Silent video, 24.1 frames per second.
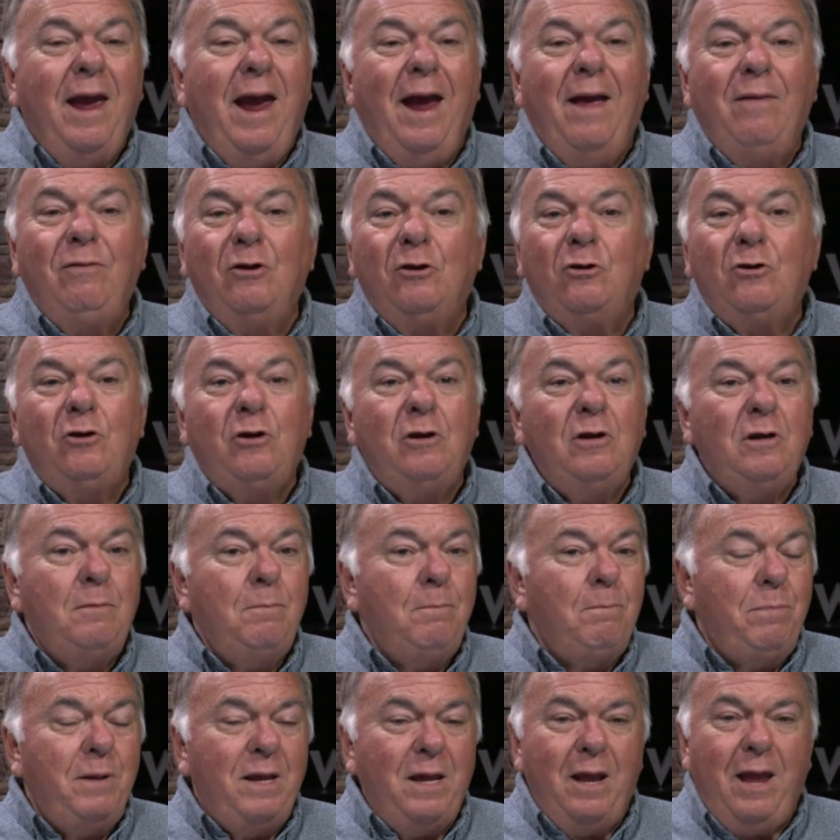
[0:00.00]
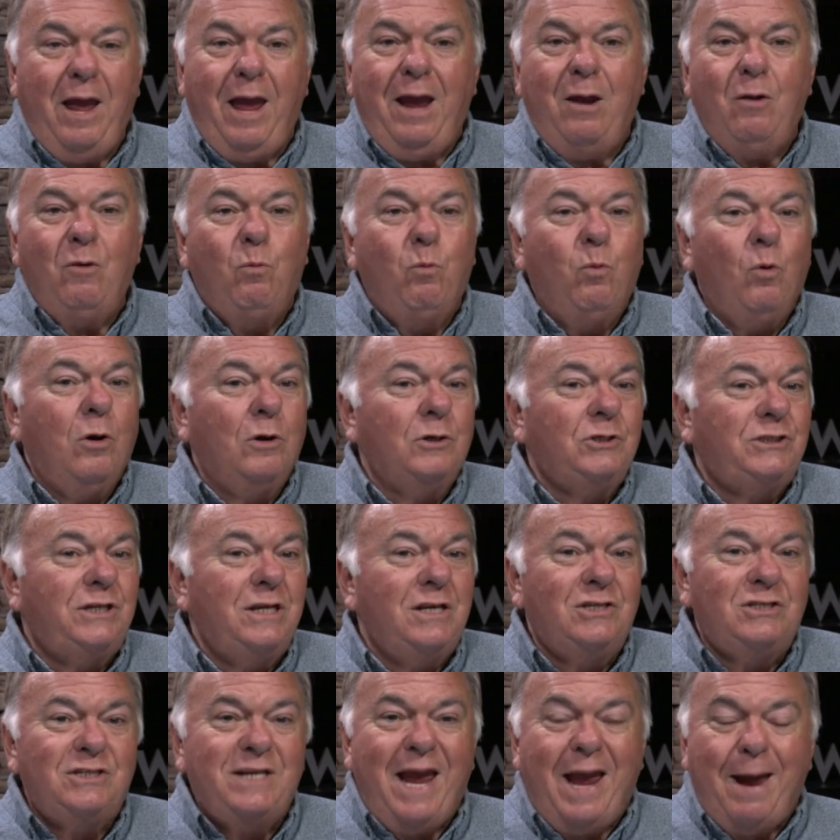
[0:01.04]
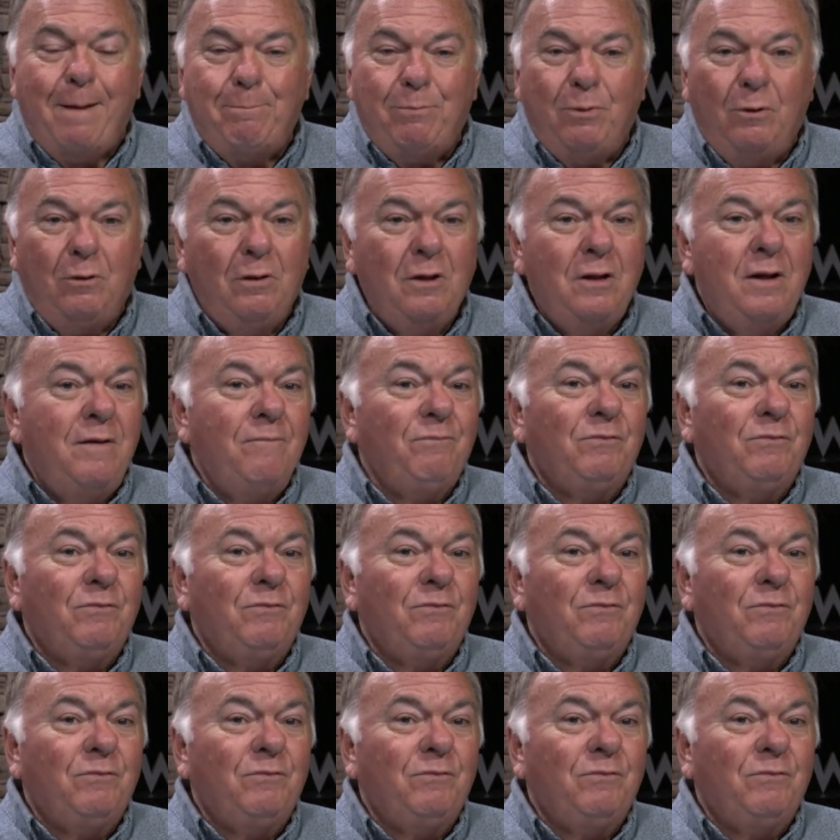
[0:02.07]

And there couldn't be a worse example